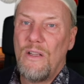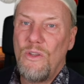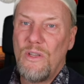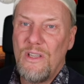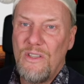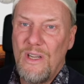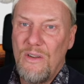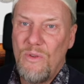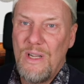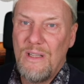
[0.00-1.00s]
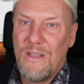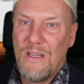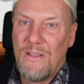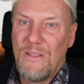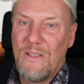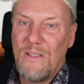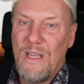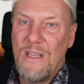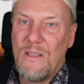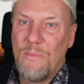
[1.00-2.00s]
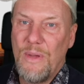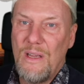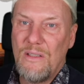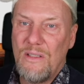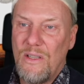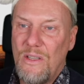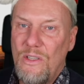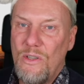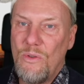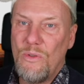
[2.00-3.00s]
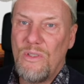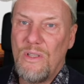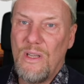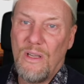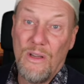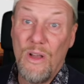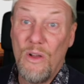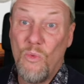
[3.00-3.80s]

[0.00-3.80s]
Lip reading: You can generate that database using